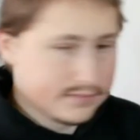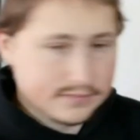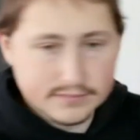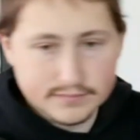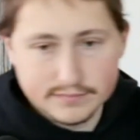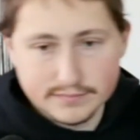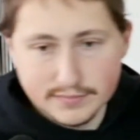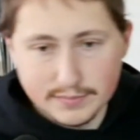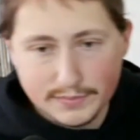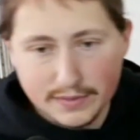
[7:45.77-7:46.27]

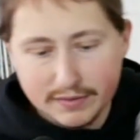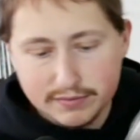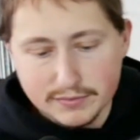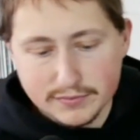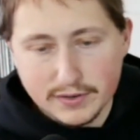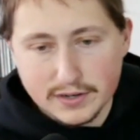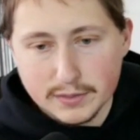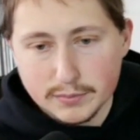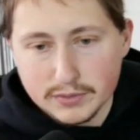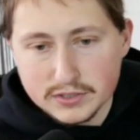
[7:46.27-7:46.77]
I'm gonna have to
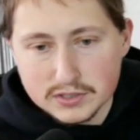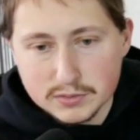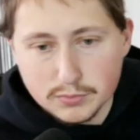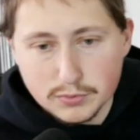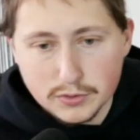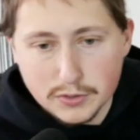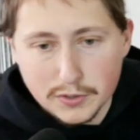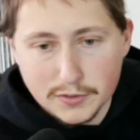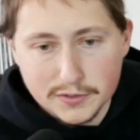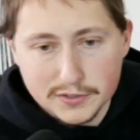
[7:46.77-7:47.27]
find a place to put
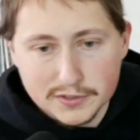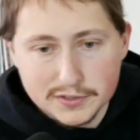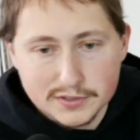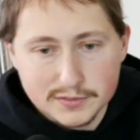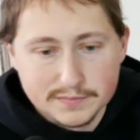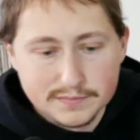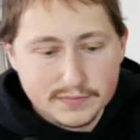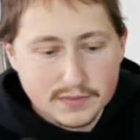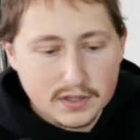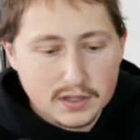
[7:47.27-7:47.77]
all this.
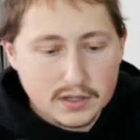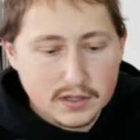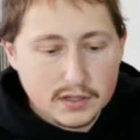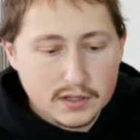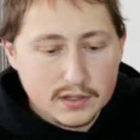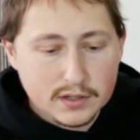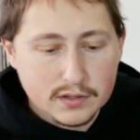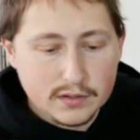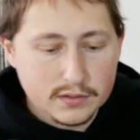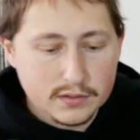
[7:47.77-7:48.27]
This